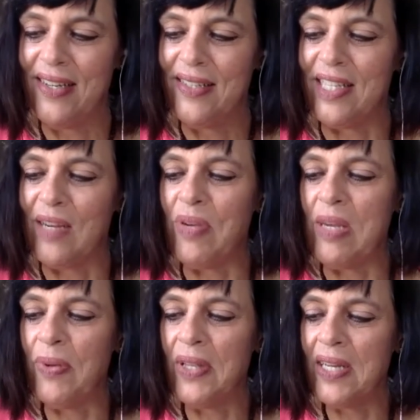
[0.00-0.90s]
To get
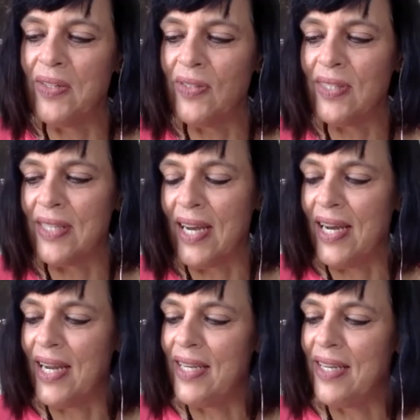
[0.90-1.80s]
people on your
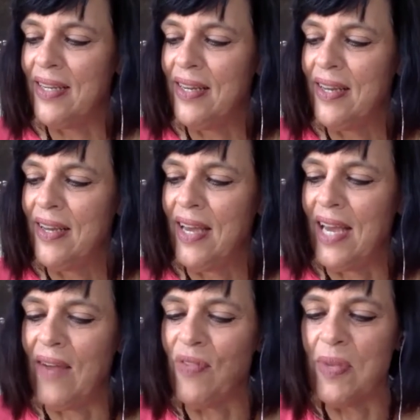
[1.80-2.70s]
side,
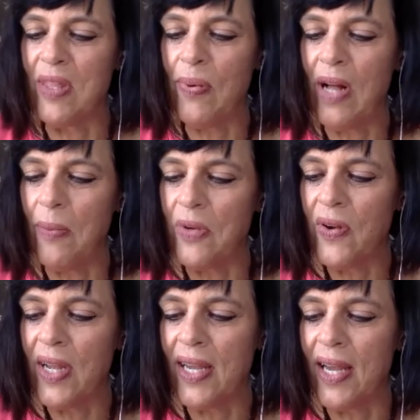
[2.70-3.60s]
have them in the palm of your
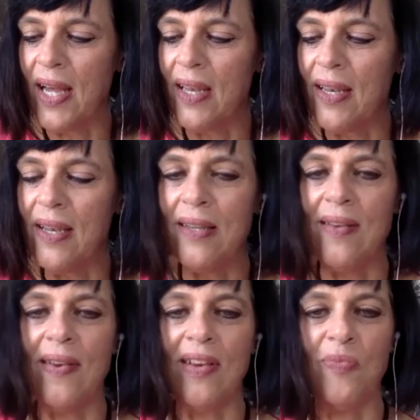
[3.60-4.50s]
hand, you
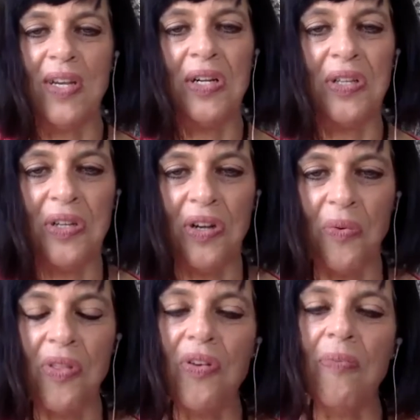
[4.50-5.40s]
need to be clear
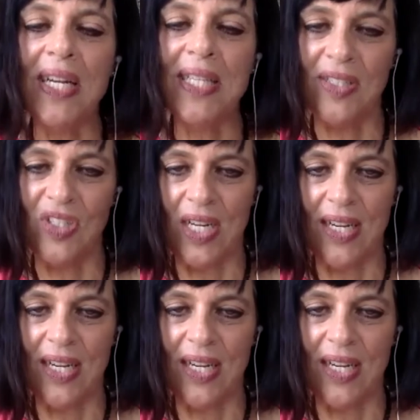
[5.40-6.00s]
with your messaging.